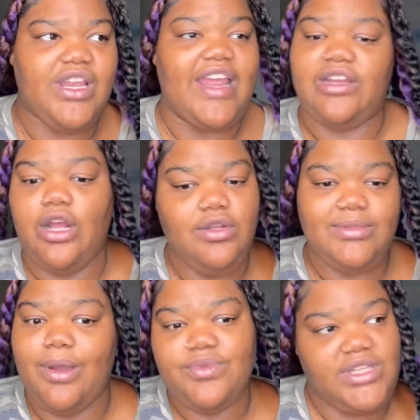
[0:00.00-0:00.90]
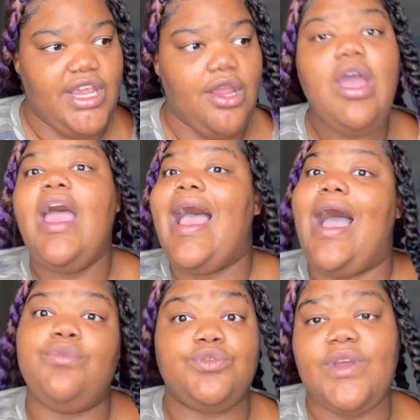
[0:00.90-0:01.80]
Like, the whole time I was there, I
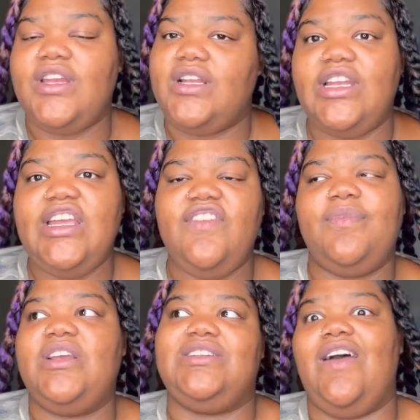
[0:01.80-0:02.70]
was ready to leave because